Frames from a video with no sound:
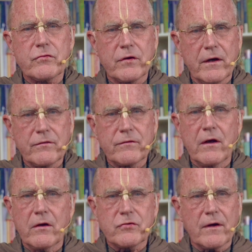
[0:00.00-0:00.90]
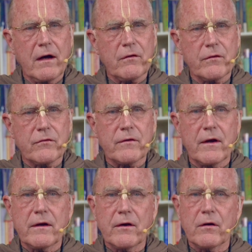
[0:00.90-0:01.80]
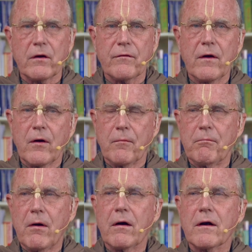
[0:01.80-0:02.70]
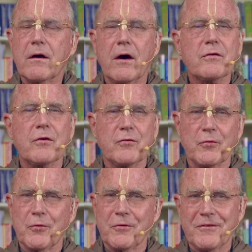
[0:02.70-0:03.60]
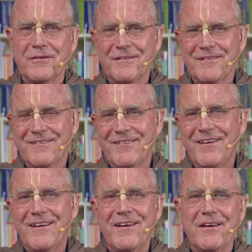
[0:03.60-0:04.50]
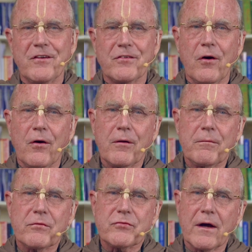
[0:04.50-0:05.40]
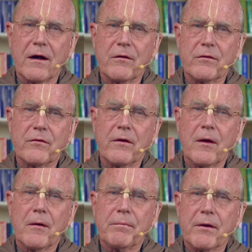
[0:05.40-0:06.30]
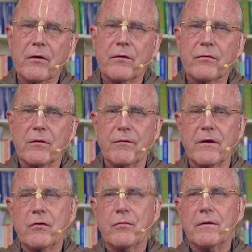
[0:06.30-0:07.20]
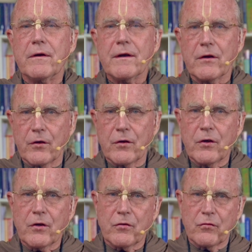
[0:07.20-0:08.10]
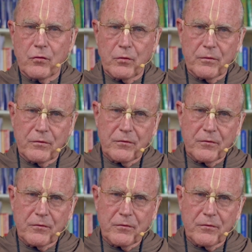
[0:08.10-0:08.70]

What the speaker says: chest challenged a hill of Marakata jewels. His arms challenged pillars of Indranila jewels.